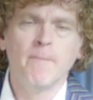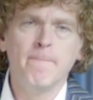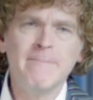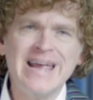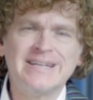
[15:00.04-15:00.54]

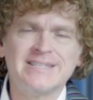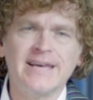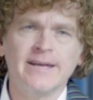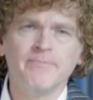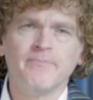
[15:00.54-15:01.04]
makes
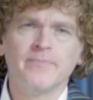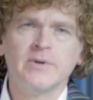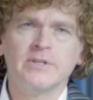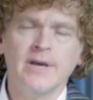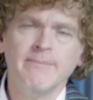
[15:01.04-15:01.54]
it
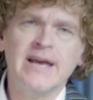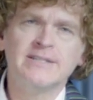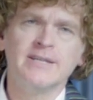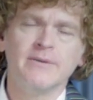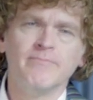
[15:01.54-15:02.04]
say
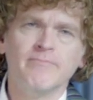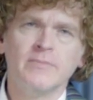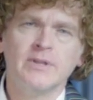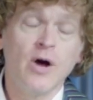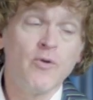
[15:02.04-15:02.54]
makes it
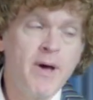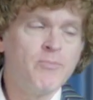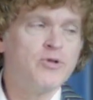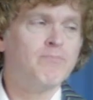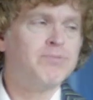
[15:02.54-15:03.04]
now
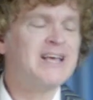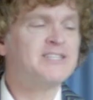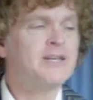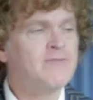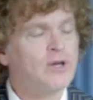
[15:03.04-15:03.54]
remember the
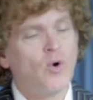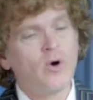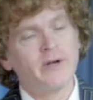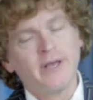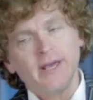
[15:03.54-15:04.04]
blessing of the
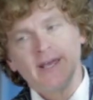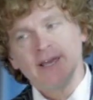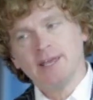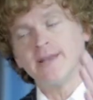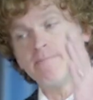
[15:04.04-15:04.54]
Lord
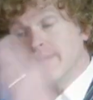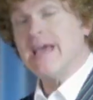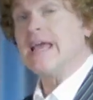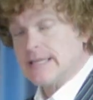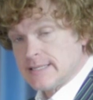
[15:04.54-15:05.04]
it
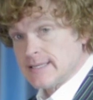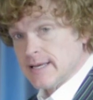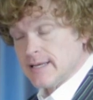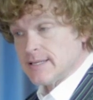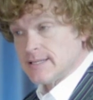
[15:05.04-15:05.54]
makes
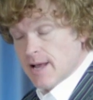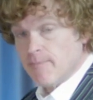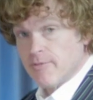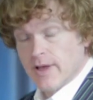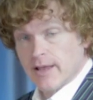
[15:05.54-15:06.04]

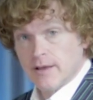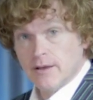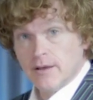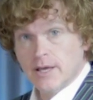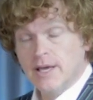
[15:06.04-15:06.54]
something
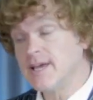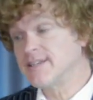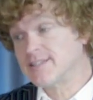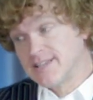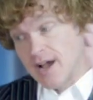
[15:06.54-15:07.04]

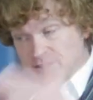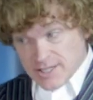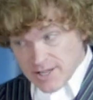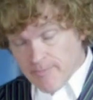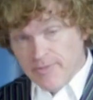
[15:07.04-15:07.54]
it
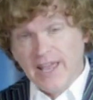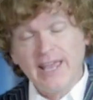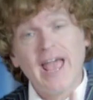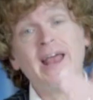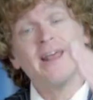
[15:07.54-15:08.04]
does
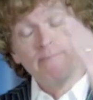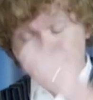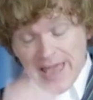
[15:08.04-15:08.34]
something and it